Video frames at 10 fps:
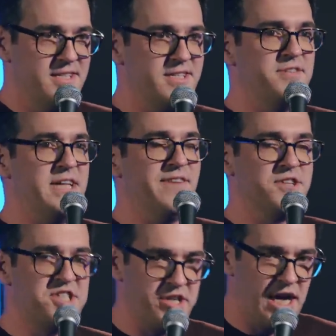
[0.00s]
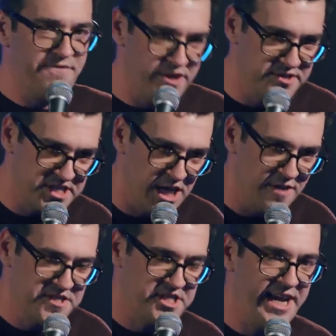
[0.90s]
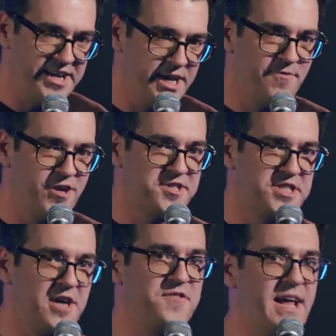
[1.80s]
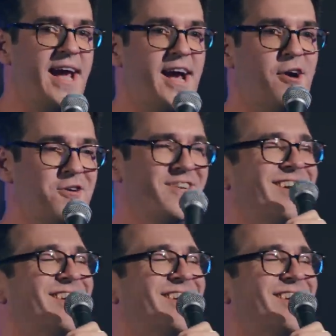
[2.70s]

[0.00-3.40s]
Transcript: You never stood up for yourself. Stand up for yourself now.